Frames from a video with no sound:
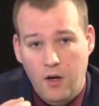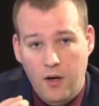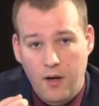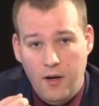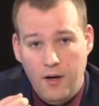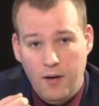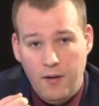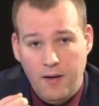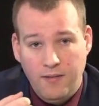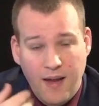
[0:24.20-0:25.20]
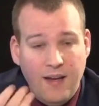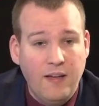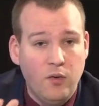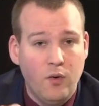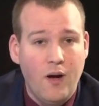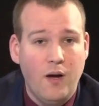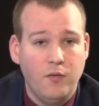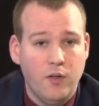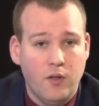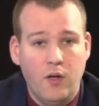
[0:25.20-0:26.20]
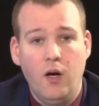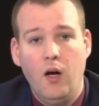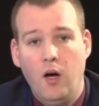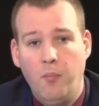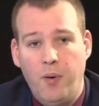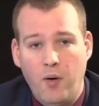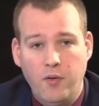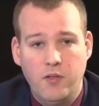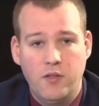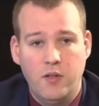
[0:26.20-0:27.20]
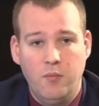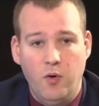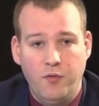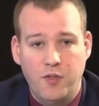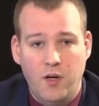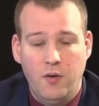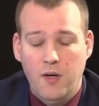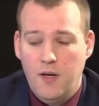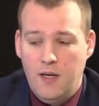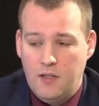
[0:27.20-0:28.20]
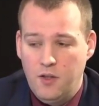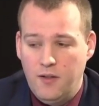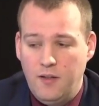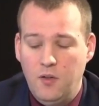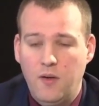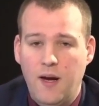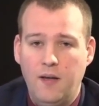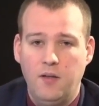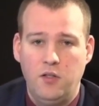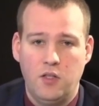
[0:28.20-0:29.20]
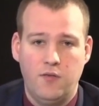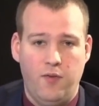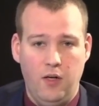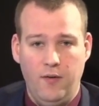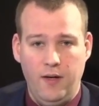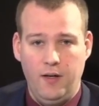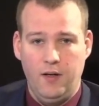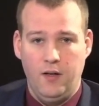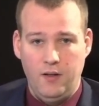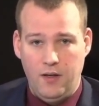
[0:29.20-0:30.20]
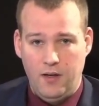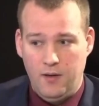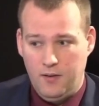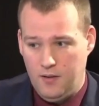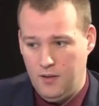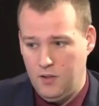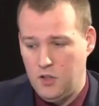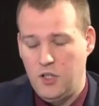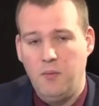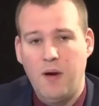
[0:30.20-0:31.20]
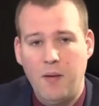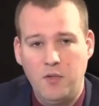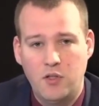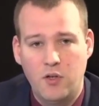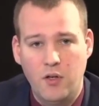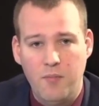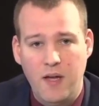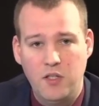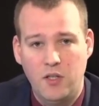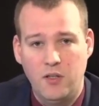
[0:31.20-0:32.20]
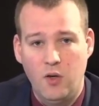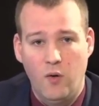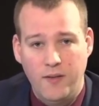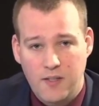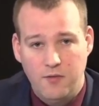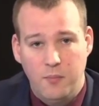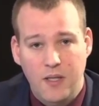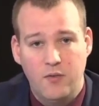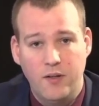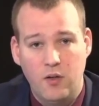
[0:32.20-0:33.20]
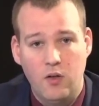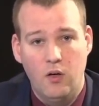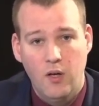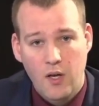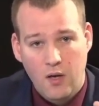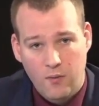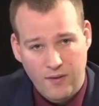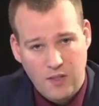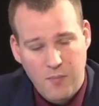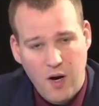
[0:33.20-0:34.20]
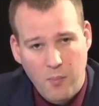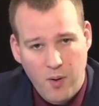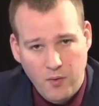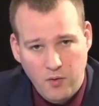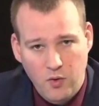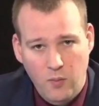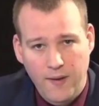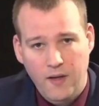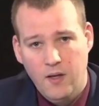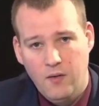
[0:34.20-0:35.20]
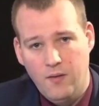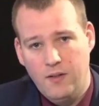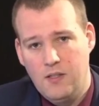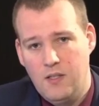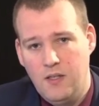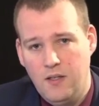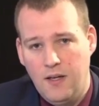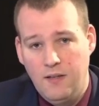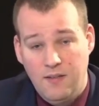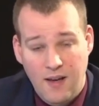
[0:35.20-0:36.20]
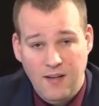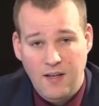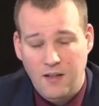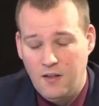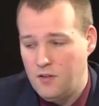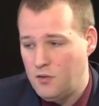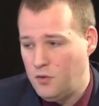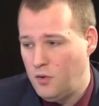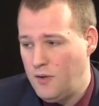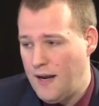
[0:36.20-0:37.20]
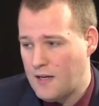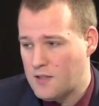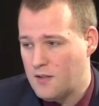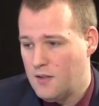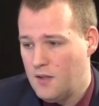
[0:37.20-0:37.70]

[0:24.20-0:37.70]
and take into account your opponent's move. So it's not that you can just following the scheme I'm just going to mention. You always have to be critical. What is my opponent doing? What is he intending to do next?